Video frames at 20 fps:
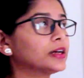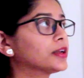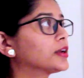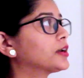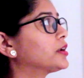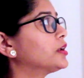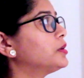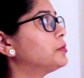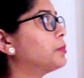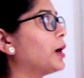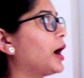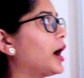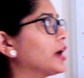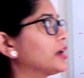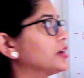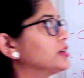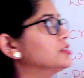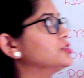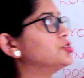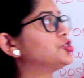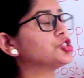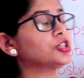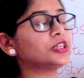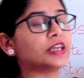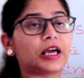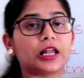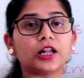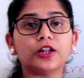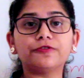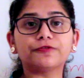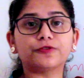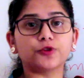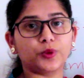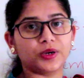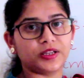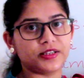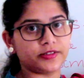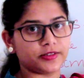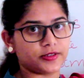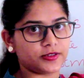written by G.L.
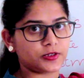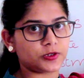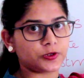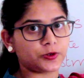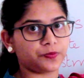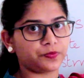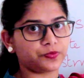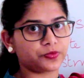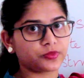Fuentes.